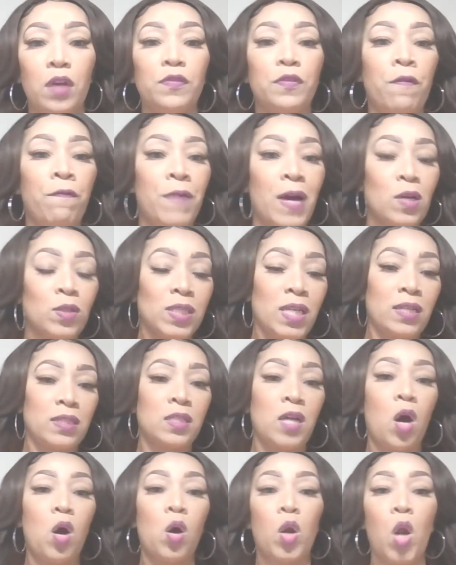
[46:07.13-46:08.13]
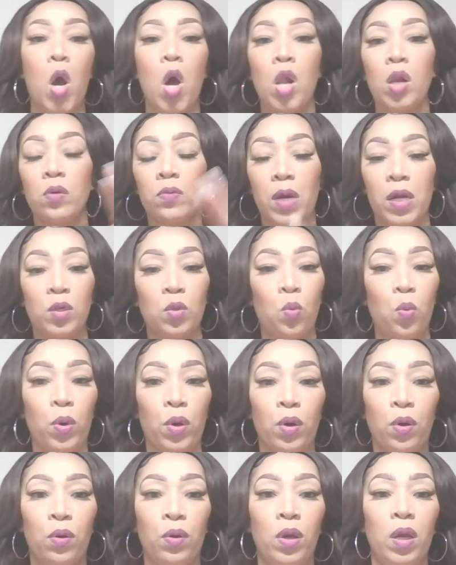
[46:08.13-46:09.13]
The false has gone all around the
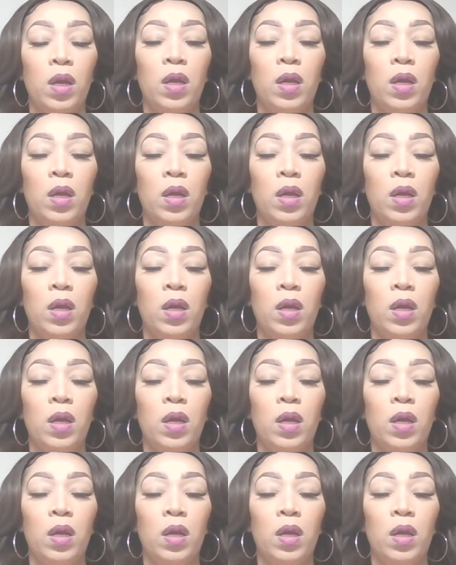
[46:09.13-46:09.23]
world.